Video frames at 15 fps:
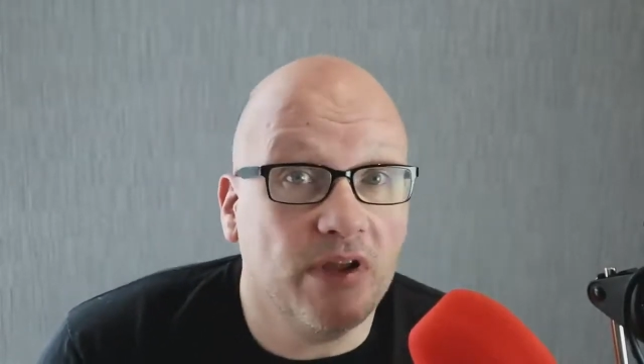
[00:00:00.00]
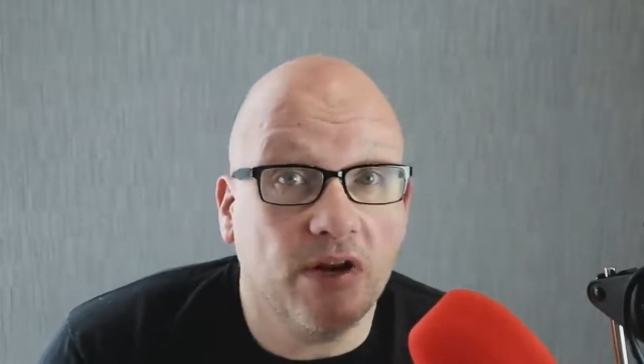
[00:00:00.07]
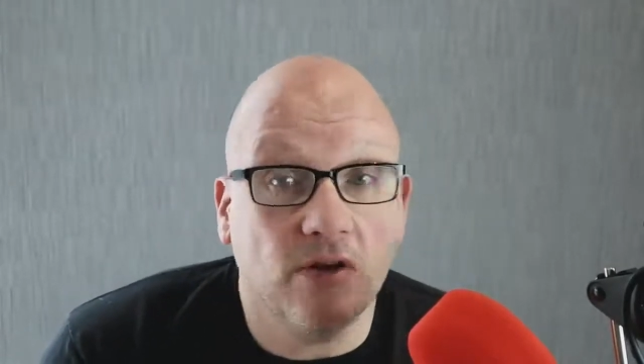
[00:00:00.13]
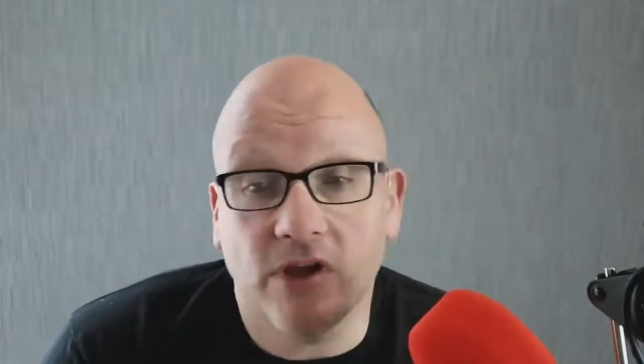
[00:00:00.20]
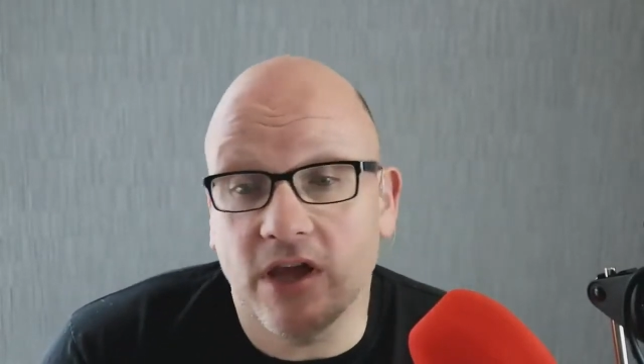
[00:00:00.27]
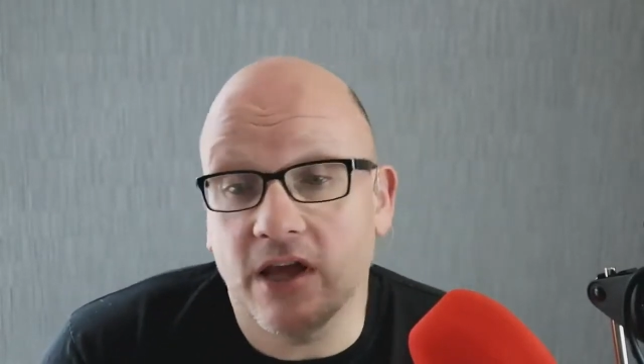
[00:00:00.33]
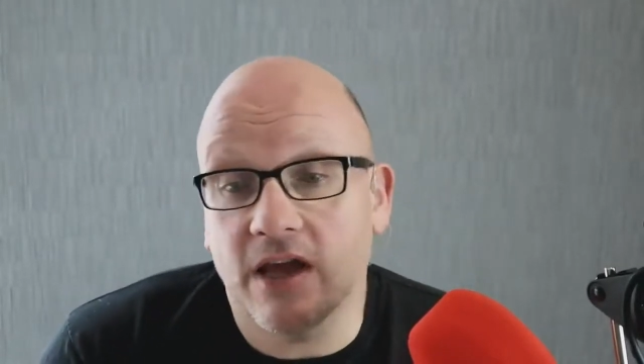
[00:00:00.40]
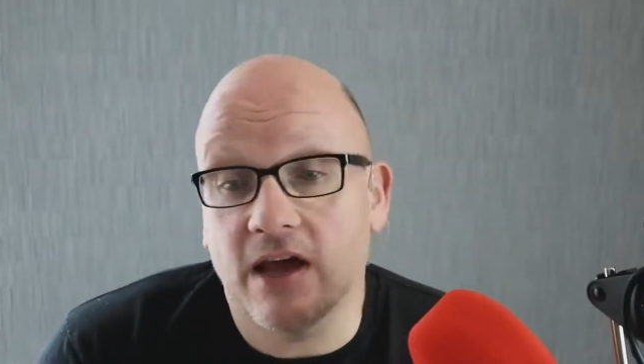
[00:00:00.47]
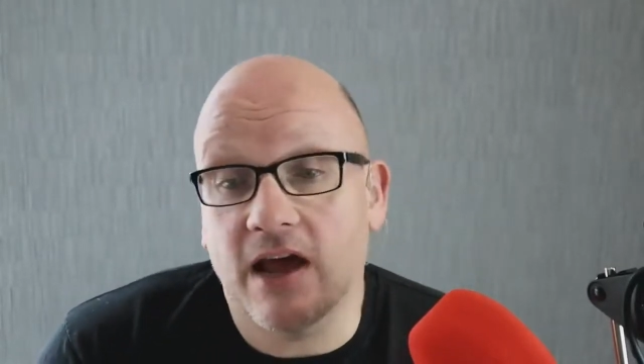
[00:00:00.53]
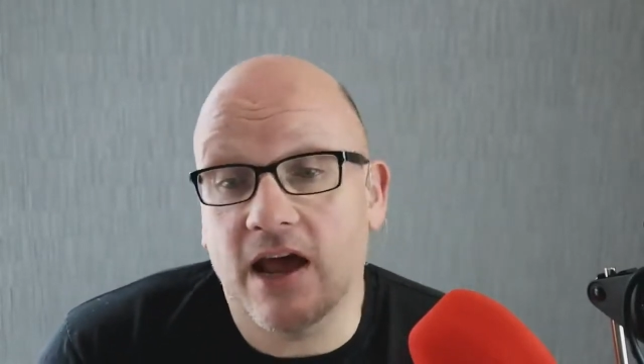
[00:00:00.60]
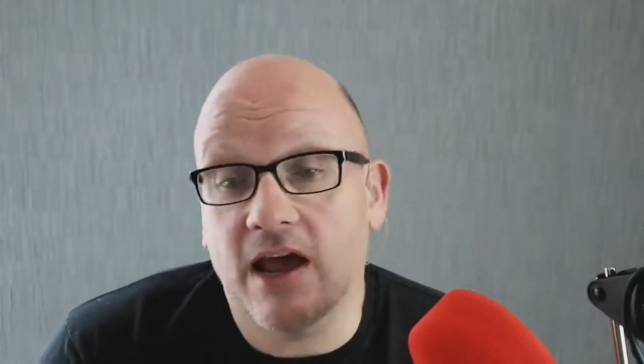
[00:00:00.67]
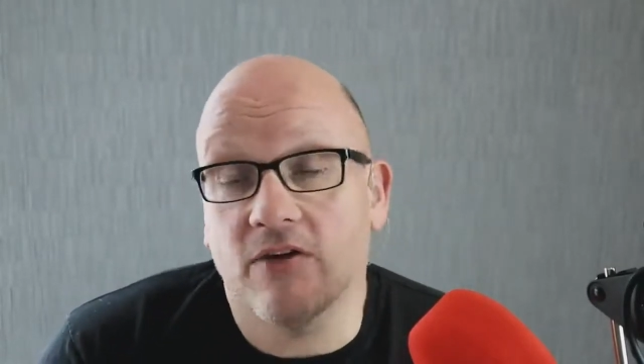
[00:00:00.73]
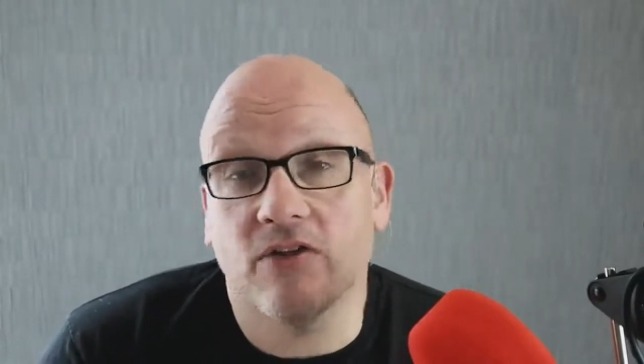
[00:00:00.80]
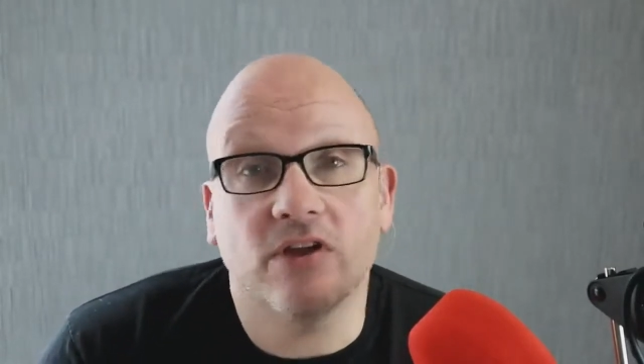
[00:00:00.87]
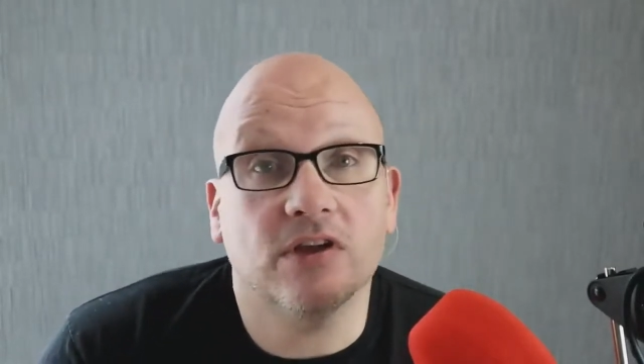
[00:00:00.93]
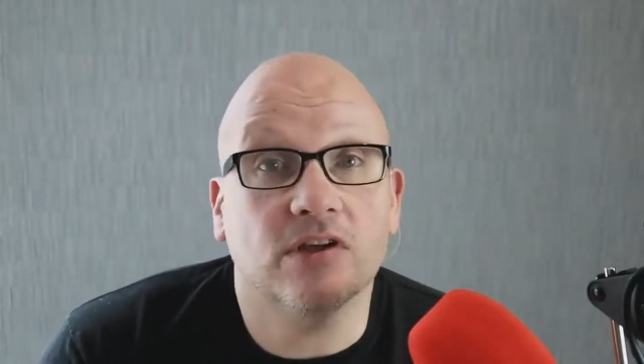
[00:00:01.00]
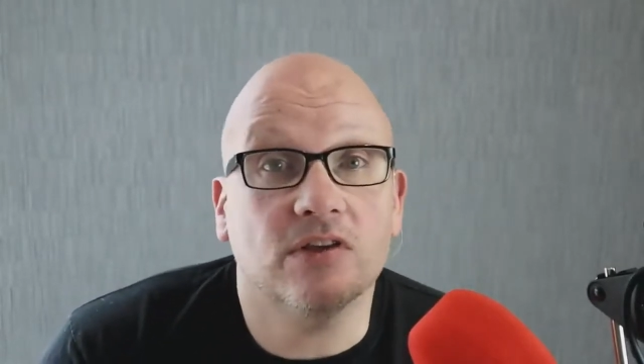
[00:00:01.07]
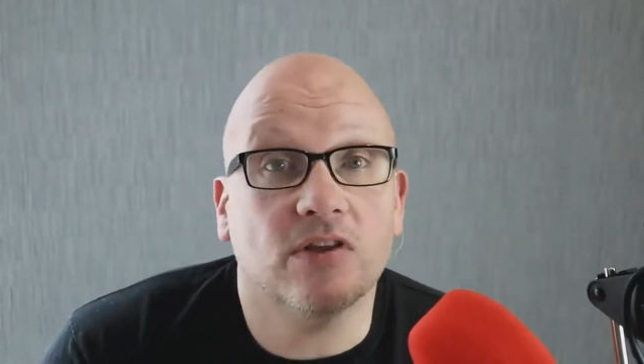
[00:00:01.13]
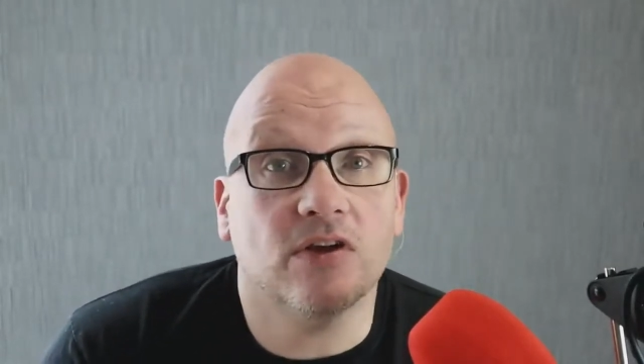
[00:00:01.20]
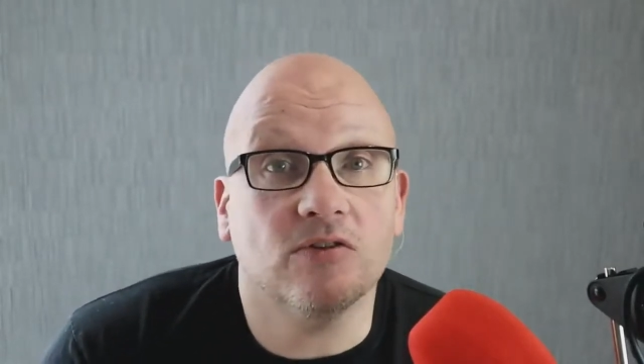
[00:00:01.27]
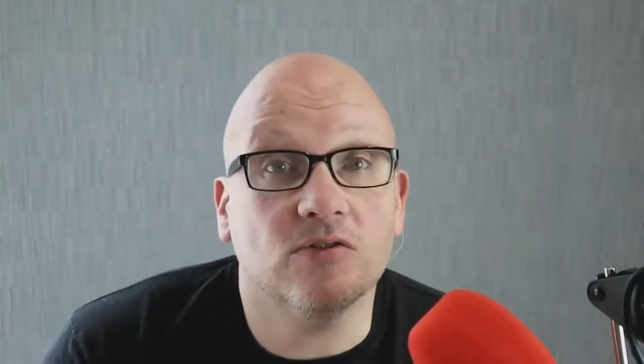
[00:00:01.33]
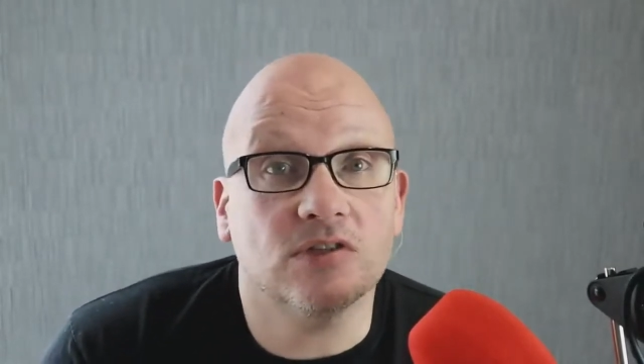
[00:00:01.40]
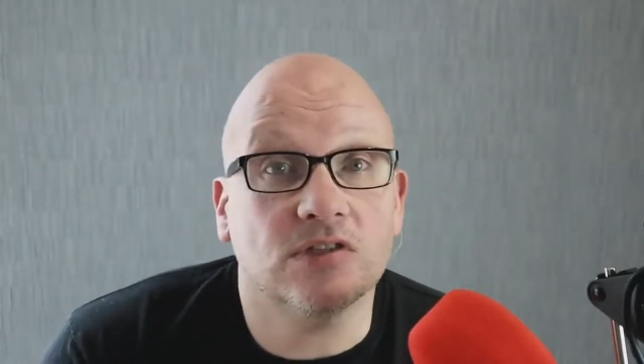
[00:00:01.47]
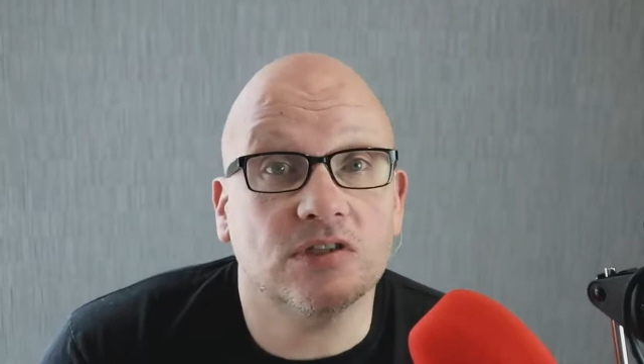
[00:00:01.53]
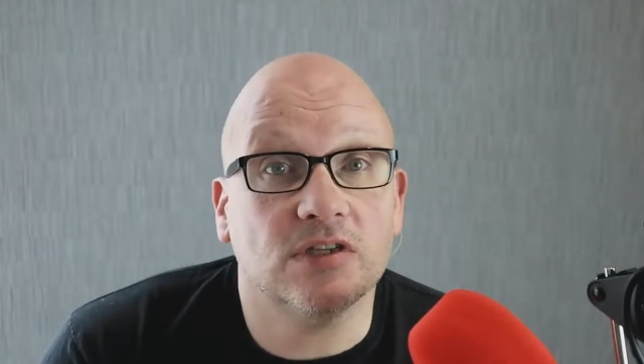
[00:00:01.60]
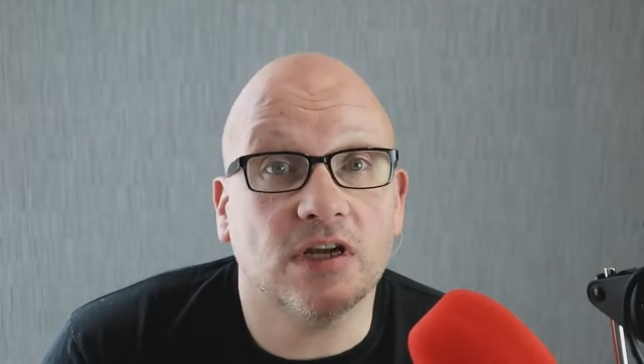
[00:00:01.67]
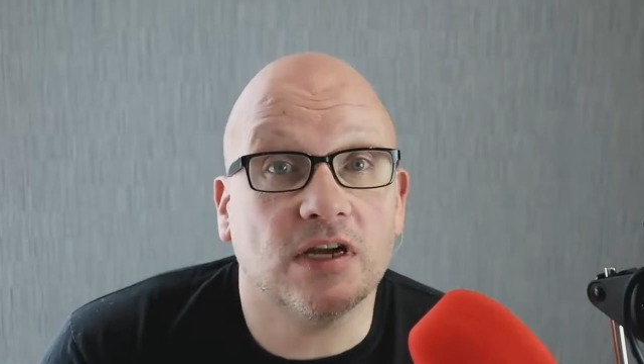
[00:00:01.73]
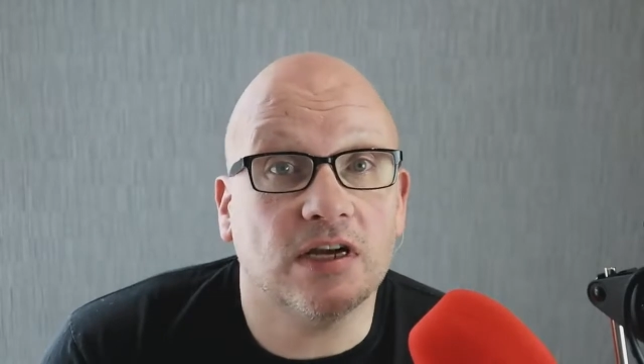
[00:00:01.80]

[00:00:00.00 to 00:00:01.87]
looking at how those